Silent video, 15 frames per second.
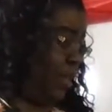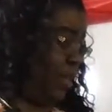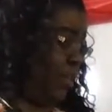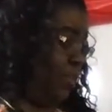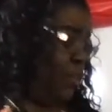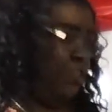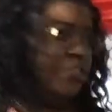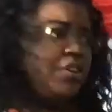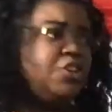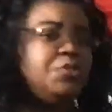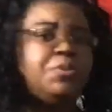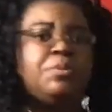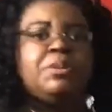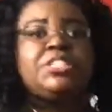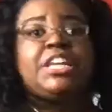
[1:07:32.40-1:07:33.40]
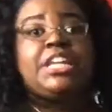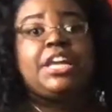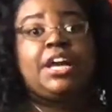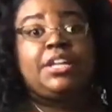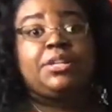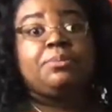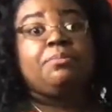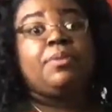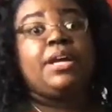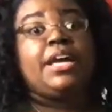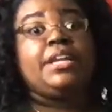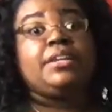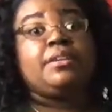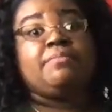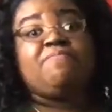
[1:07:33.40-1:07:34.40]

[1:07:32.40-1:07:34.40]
you know, you can use pretty much any color, but